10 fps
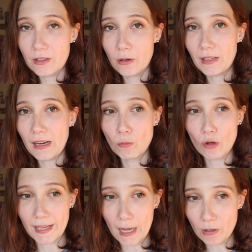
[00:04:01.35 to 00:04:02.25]
You know, that I'm
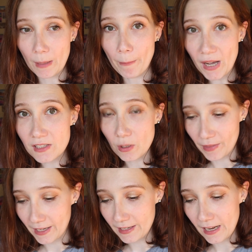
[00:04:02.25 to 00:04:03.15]
running out and I'm buying
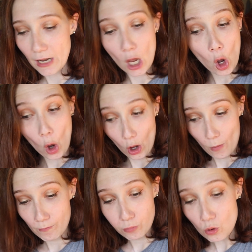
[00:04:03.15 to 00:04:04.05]
something and then
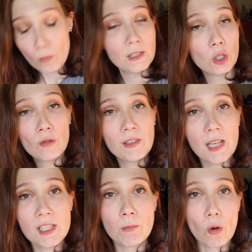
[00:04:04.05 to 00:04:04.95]
boom, the
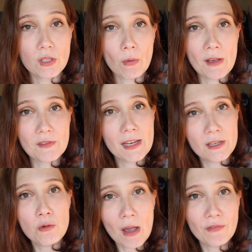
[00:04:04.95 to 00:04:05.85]
LookFantastic box arrives and
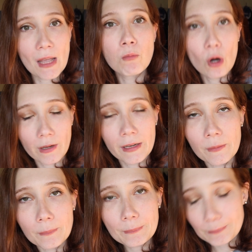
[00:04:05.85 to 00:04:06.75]
you have that product in.